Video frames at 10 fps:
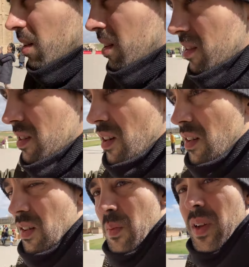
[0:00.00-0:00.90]
on your
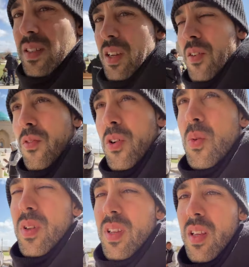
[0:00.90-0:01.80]
arm and take a photo
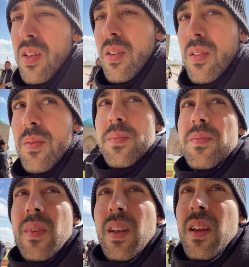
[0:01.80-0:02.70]
with the eagle.
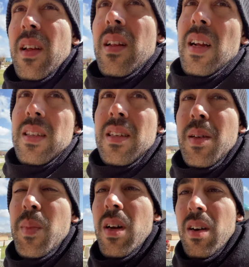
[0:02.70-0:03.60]
That's gonna
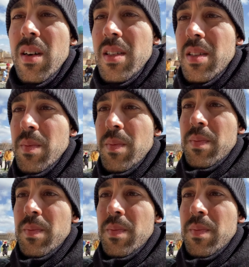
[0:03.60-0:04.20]
be awesome.